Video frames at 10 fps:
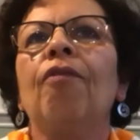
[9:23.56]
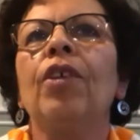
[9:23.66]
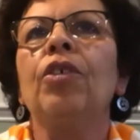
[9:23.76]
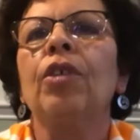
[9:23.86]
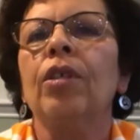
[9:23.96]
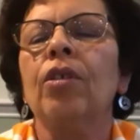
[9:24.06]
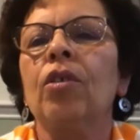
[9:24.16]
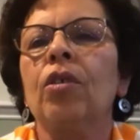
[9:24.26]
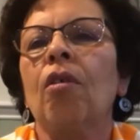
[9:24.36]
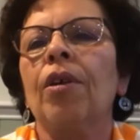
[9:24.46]
vision
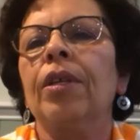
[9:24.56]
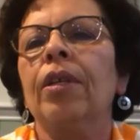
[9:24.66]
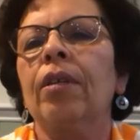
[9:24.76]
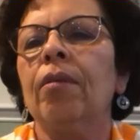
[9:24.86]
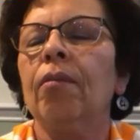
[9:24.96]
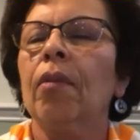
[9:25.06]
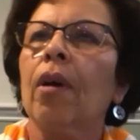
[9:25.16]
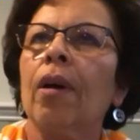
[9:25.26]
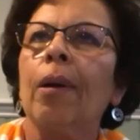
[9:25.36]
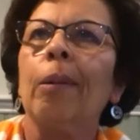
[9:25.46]
started
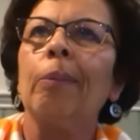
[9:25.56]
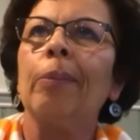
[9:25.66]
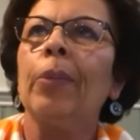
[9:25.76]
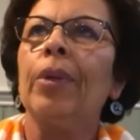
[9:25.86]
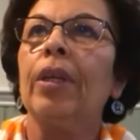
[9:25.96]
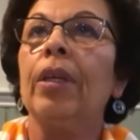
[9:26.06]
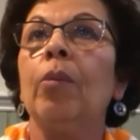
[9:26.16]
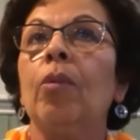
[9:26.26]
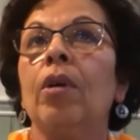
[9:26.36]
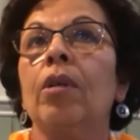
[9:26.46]
when
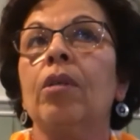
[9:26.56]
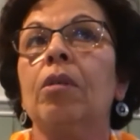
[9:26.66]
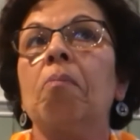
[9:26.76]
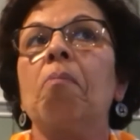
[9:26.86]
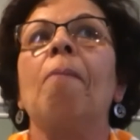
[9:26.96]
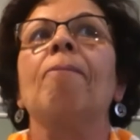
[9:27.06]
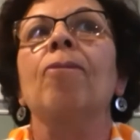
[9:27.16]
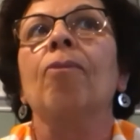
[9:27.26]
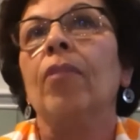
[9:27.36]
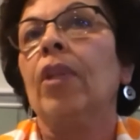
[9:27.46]
he was
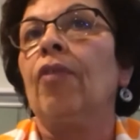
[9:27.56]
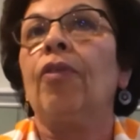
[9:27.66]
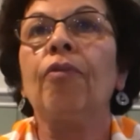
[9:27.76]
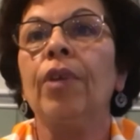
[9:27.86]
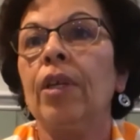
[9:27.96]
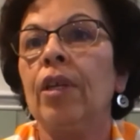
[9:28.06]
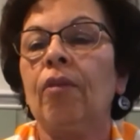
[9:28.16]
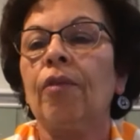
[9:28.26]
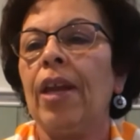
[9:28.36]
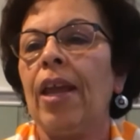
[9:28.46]

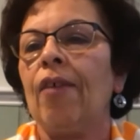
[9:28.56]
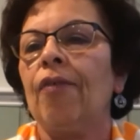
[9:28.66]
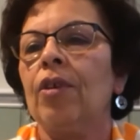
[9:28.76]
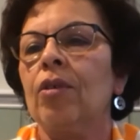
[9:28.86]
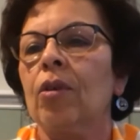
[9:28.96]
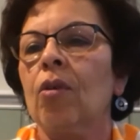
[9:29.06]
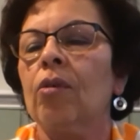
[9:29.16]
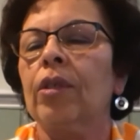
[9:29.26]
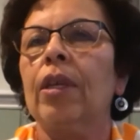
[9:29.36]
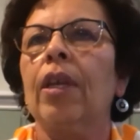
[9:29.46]
3.5 years
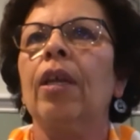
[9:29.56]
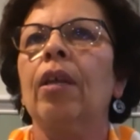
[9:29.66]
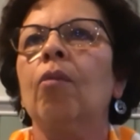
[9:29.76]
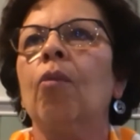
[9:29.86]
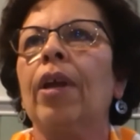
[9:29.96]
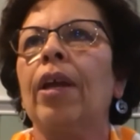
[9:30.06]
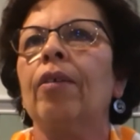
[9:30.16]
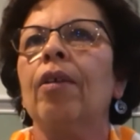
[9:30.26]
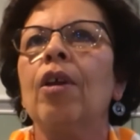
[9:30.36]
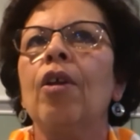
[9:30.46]
old. And what
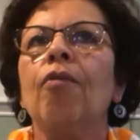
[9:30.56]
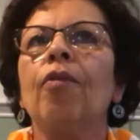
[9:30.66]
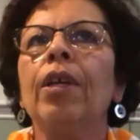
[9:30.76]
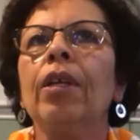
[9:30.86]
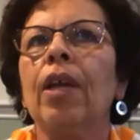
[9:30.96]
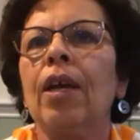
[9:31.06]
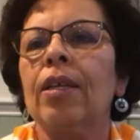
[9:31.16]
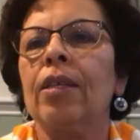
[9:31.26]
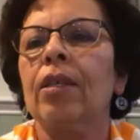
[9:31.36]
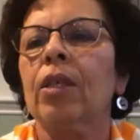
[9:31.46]
I
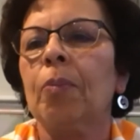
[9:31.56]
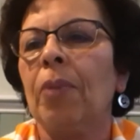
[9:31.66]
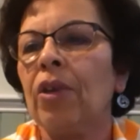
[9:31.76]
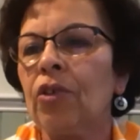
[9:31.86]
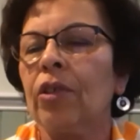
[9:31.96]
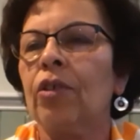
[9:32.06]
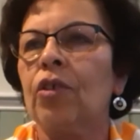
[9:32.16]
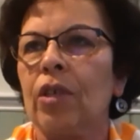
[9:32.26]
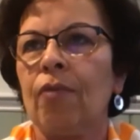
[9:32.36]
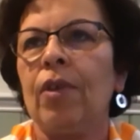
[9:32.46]
realized, especially
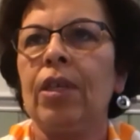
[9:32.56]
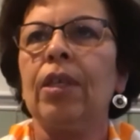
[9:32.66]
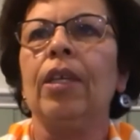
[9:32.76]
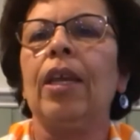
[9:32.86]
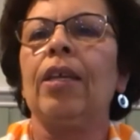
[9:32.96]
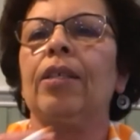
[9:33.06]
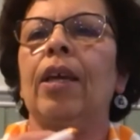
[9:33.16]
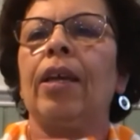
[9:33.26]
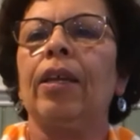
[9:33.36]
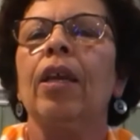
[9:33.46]
just recently, as
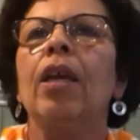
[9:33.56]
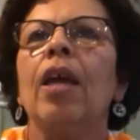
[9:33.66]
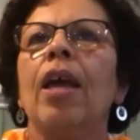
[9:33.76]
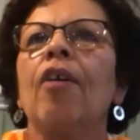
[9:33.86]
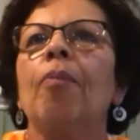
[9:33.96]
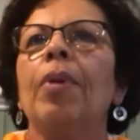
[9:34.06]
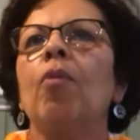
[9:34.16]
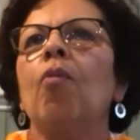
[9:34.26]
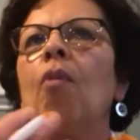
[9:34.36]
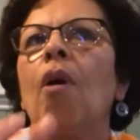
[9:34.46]
I have
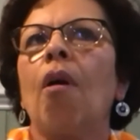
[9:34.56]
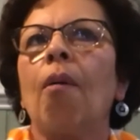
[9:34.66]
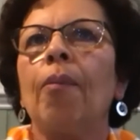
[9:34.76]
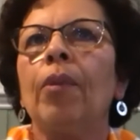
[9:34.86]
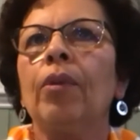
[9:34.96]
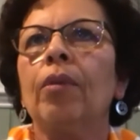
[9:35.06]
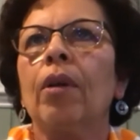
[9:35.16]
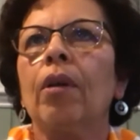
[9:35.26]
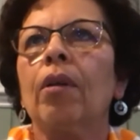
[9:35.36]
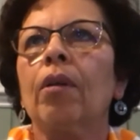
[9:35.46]
been
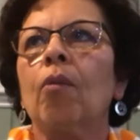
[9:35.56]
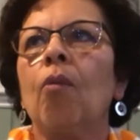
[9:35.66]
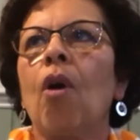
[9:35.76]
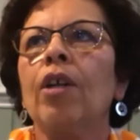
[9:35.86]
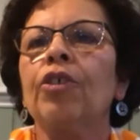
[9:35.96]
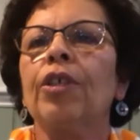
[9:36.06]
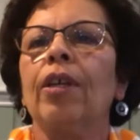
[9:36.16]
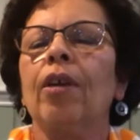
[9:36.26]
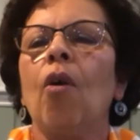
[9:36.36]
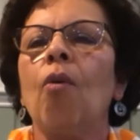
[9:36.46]

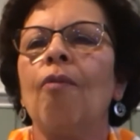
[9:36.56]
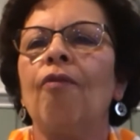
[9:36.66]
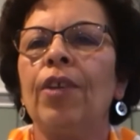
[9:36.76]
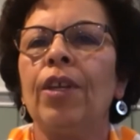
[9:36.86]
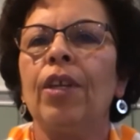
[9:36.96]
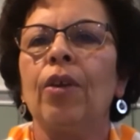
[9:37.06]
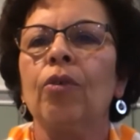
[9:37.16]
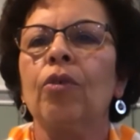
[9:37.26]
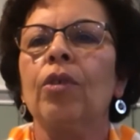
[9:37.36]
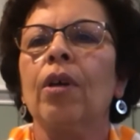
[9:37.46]
watching home
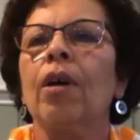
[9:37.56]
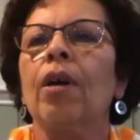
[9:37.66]
videos,